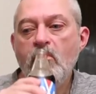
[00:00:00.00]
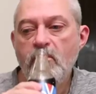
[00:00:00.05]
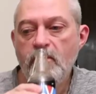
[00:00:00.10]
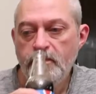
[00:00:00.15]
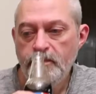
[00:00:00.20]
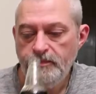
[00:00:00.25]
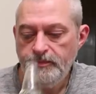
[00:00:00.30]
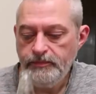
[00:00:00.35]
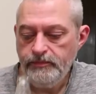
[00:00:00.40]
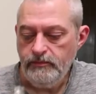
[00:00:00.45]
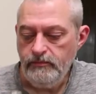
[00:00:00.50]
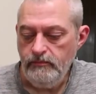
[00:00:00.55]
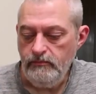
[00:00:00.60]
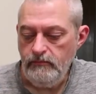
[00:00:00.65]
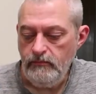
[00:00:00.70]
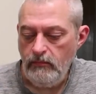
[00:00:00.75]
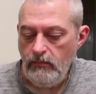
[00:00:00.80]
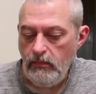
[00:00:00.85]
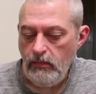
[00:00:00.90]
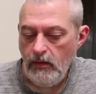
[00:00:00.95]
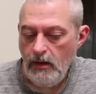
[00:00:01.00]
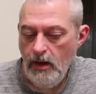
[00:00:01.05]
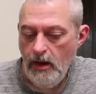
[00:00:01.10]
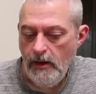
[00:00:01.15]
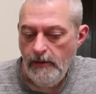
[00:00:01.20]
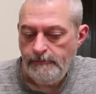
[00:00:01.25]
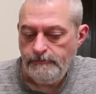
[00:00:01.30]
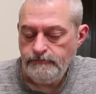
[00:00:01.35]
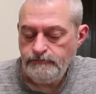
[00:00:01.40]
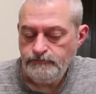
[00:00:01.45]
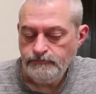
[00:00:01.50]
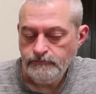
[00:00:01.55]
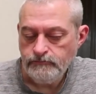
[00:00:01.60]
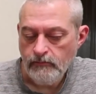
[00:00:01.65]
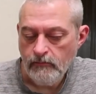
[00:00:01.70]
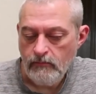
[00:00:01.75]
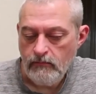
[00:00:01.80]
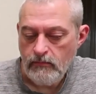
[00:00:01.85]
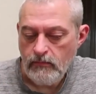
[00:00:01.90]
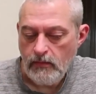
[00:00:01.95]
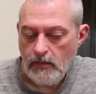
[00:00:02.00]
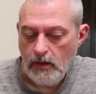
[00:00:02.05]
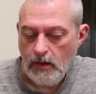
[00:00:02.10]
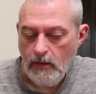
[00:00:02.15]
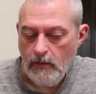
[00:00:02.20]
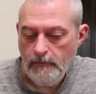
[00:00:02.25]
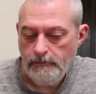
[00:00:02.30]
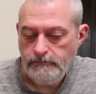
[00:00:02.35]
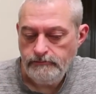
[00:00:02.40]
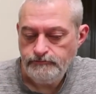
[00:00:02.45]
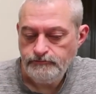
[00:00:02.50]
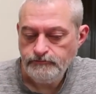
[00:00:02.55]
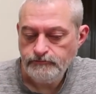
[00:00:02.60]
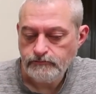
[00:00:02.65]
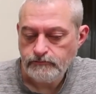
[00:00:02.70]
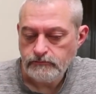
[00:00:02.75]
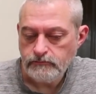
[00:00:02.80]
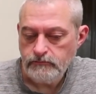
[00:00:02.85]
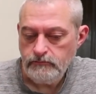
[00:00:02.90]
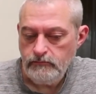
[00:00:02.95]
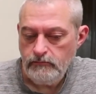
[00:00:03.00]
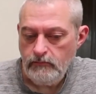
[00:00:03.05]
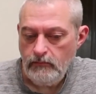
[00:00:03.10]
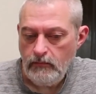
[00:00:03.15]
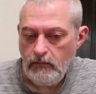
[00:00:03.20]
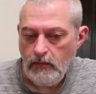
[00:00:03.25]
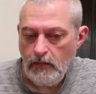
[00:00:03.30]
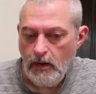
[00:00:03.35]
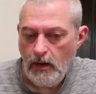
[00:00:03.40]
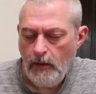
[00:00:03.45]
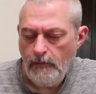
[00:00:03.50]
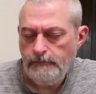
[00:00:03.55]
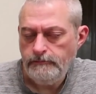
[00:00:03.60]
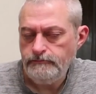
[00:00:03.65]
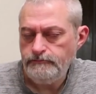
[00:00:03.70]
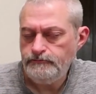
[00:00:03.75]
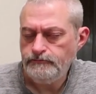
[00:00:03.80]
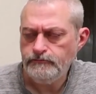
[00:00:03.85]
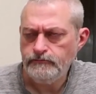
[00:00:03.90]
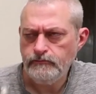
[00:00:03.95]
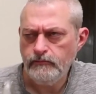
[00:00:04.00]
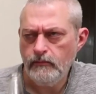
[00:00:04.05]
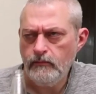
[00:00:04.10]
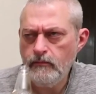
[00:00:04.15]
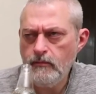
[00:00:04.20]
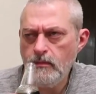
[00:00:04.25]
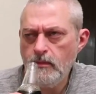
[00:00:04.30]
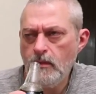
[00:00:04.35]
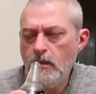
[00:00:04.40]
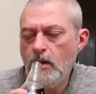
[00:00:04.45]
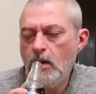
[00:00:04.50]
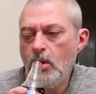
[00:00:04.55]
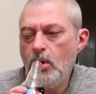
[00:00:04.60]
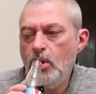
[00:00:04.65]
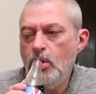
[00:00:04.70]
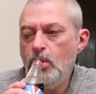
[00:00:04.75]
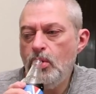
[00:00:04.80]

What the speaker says: [no speech]